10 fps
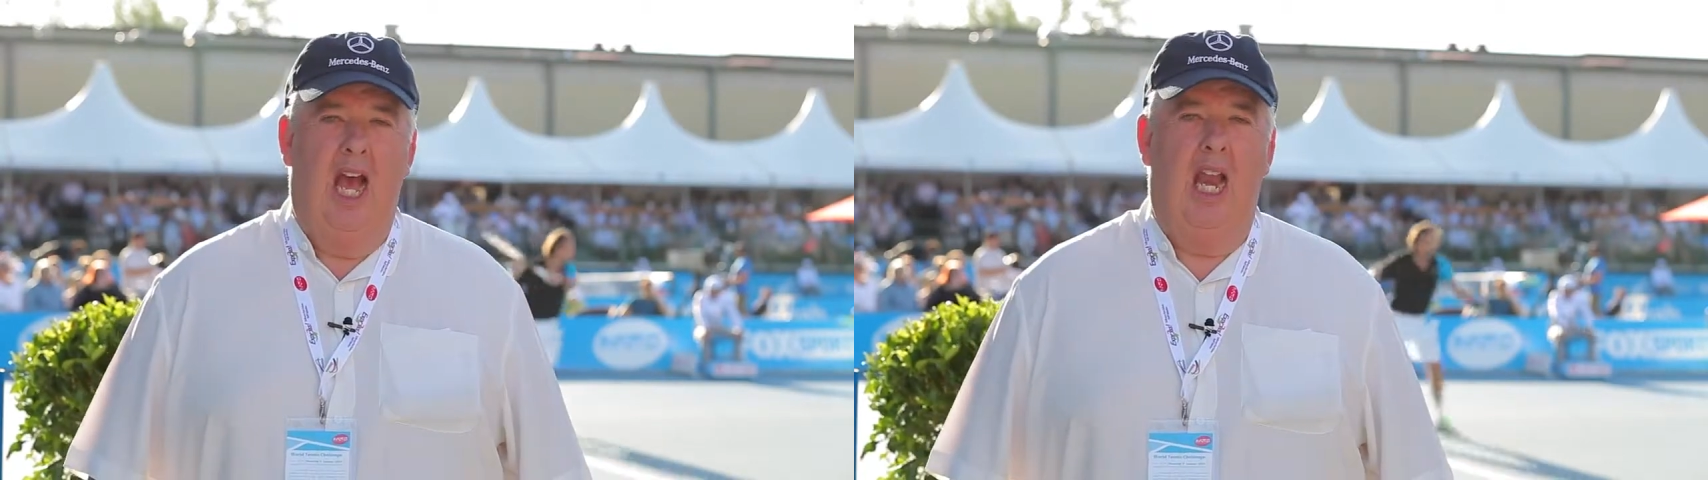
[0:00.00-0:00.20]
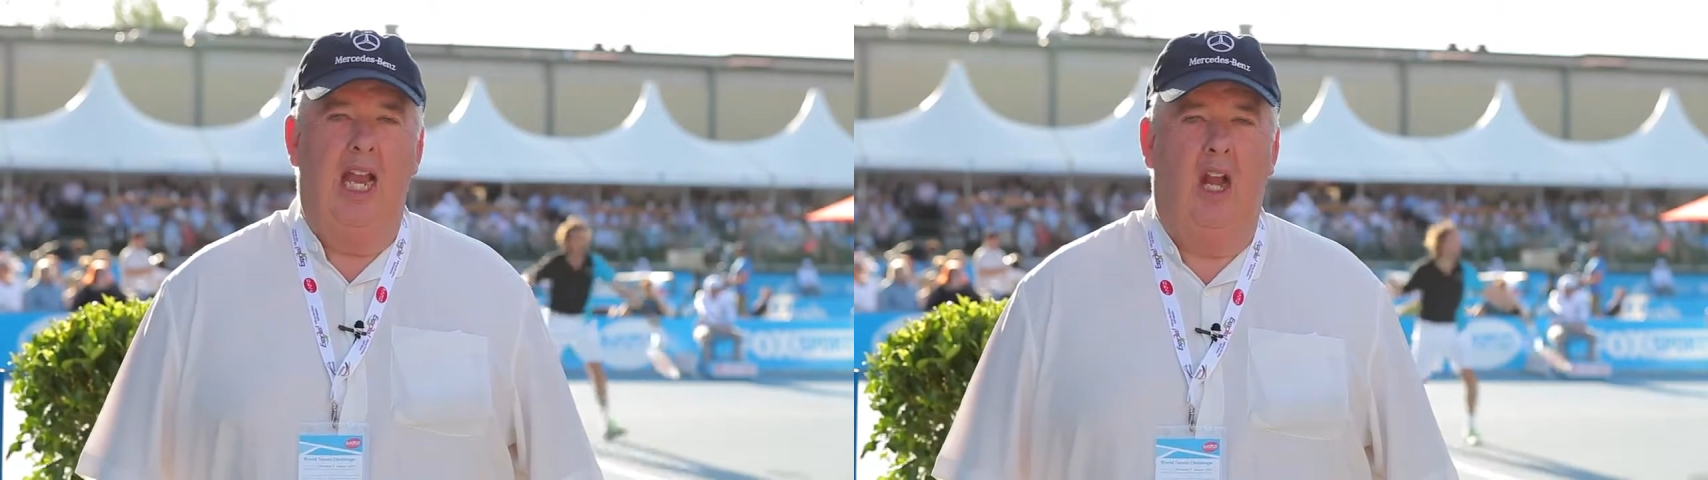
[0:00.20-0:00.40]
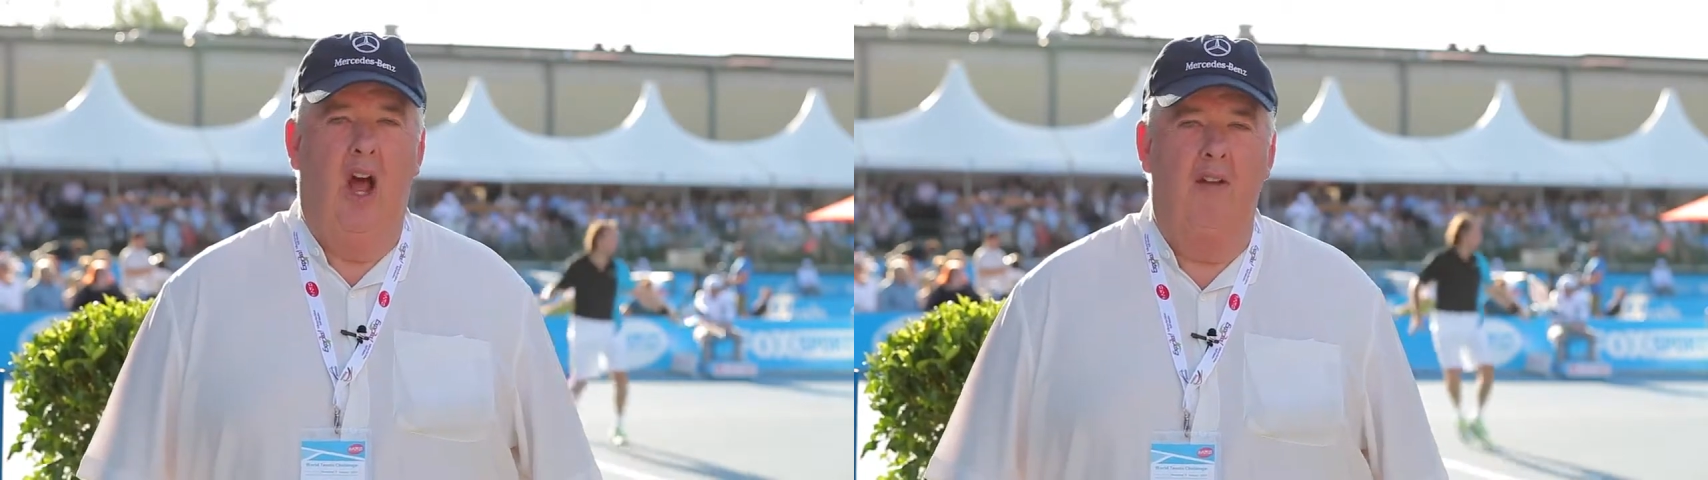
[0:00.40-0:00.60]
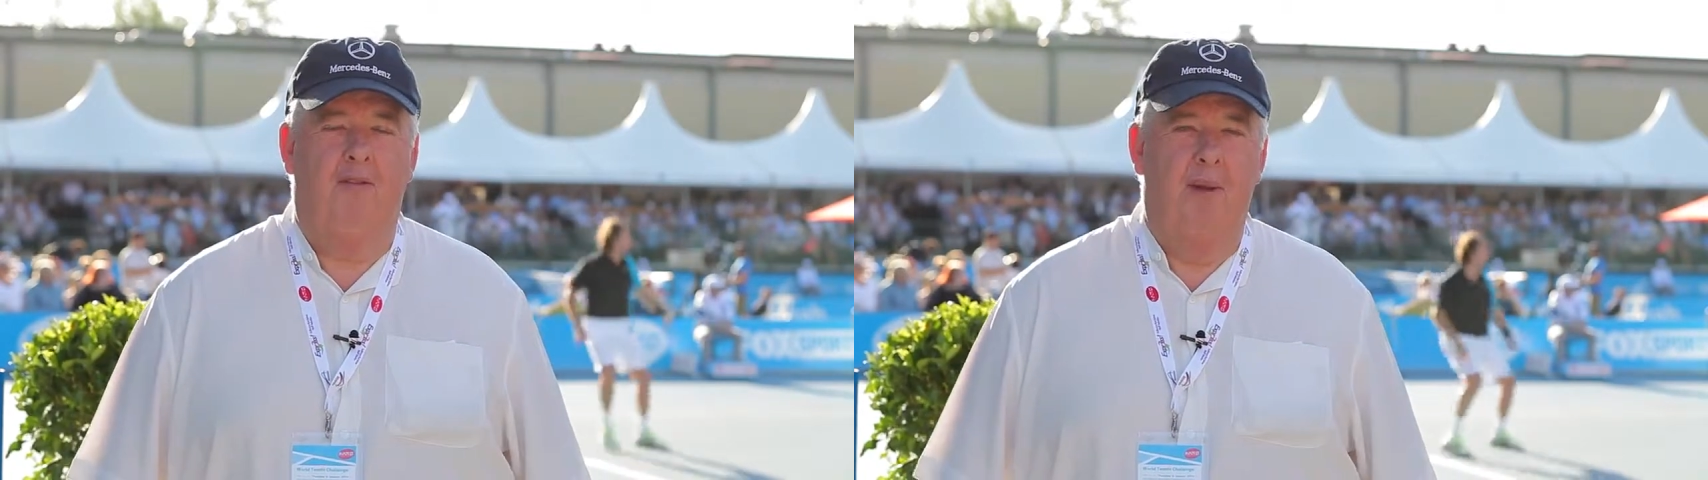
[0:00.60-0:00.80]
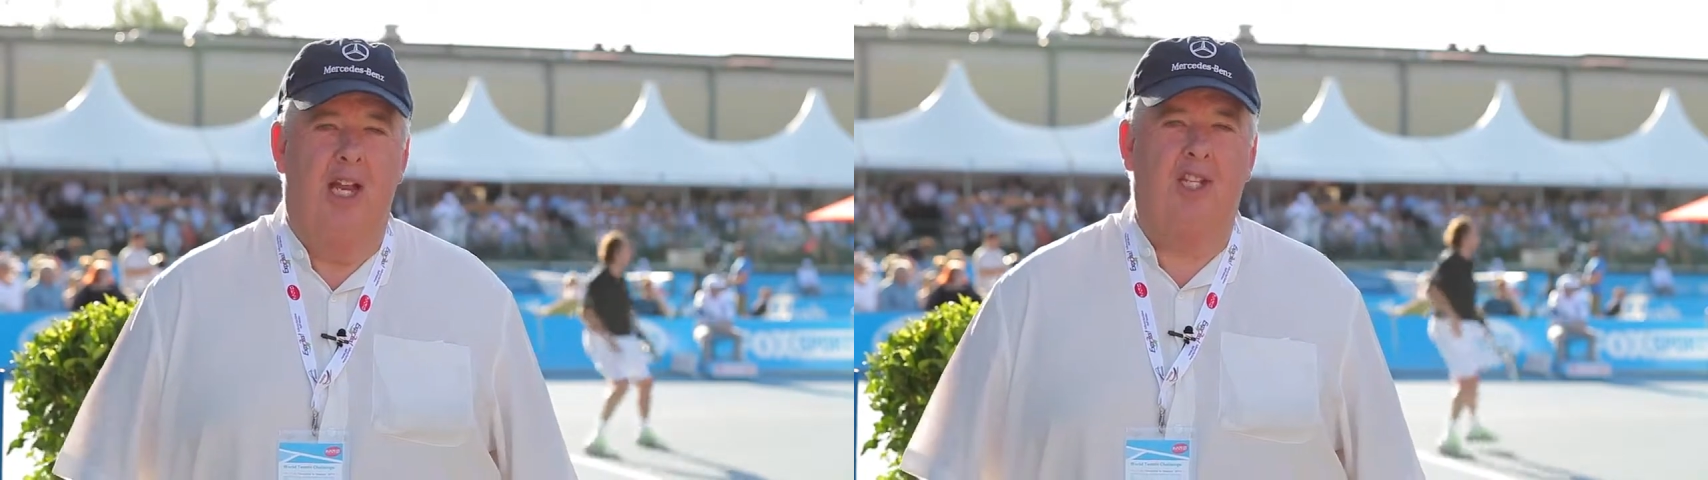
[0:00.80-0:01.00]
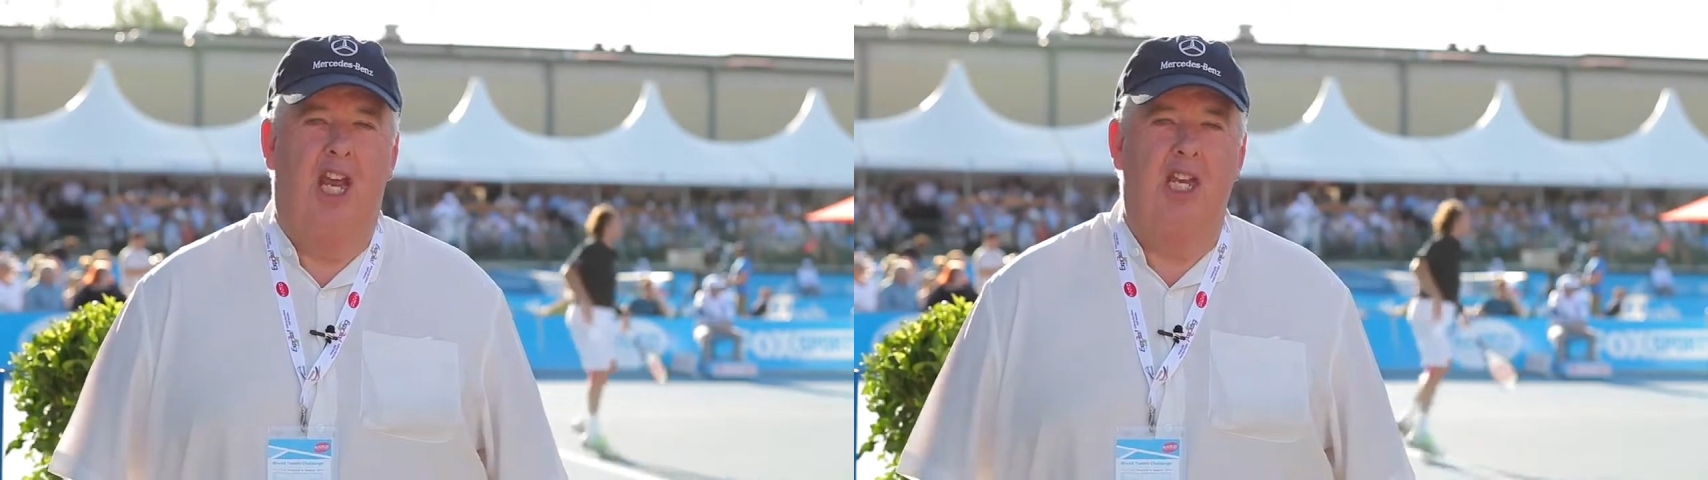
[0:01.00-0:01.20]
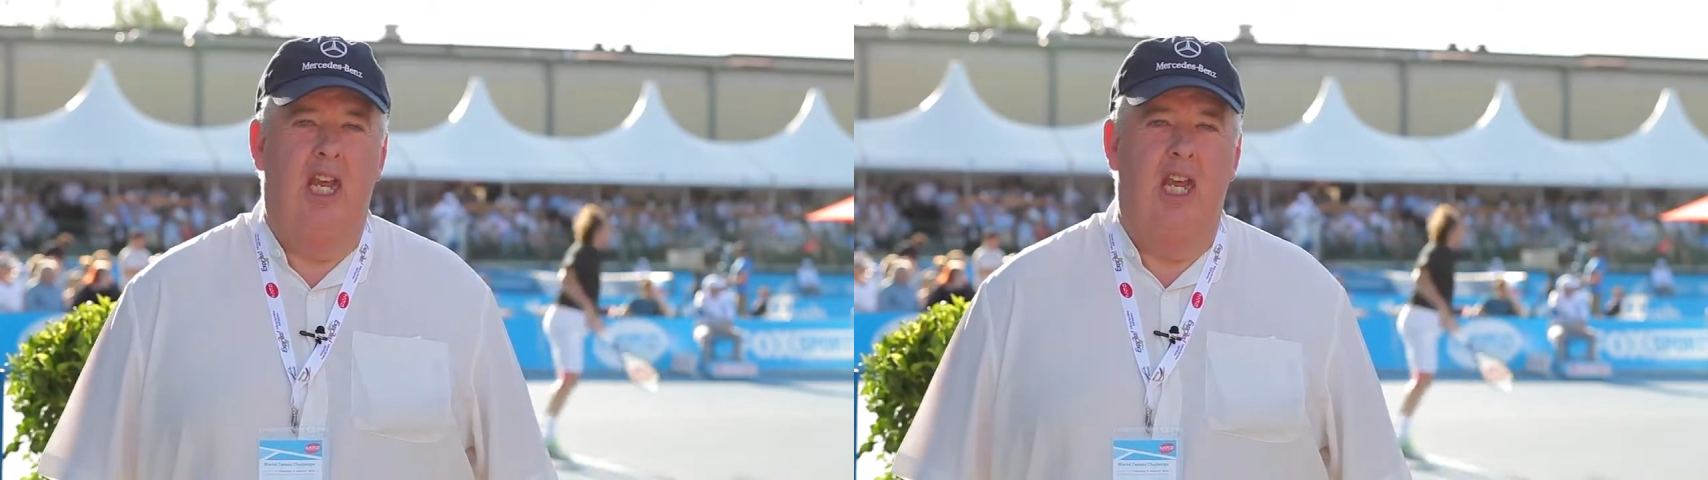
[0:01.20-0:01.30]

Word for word: Adelaide client for about 10